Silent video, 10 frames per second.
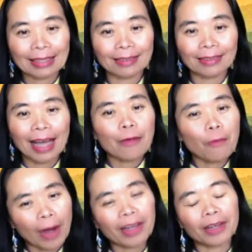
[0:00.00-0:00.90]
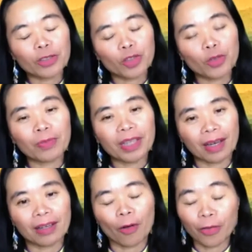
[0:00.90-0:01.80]
I wanted it to be an
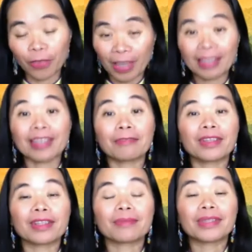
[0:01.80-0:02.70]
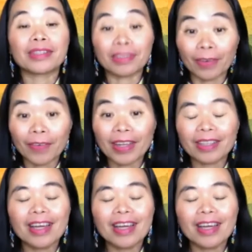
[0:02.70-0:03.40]
authentic Vietnamese story.